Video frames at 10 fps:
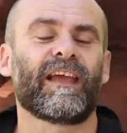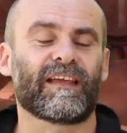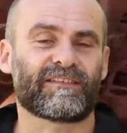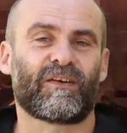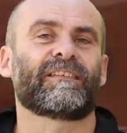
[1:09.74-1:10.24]

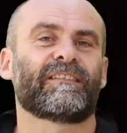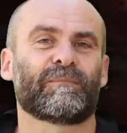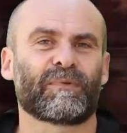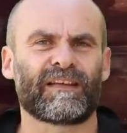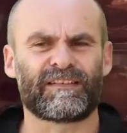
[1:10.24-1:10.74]
exciting to
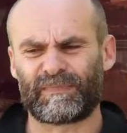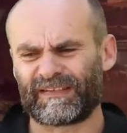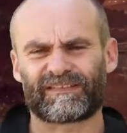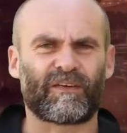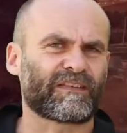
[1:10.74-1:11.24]
play these big
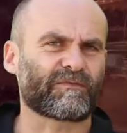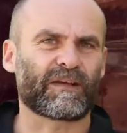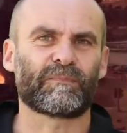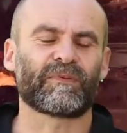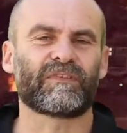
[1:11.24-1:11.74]

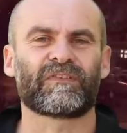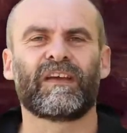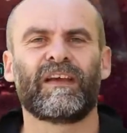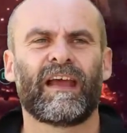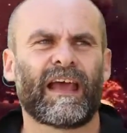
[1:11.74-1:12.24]
skyscrapers,
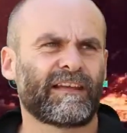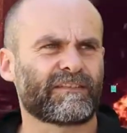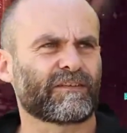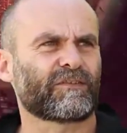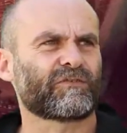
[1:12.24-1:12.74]
and
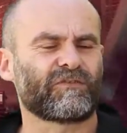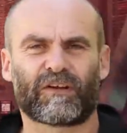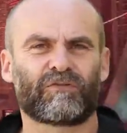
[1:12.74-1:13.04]
it's a like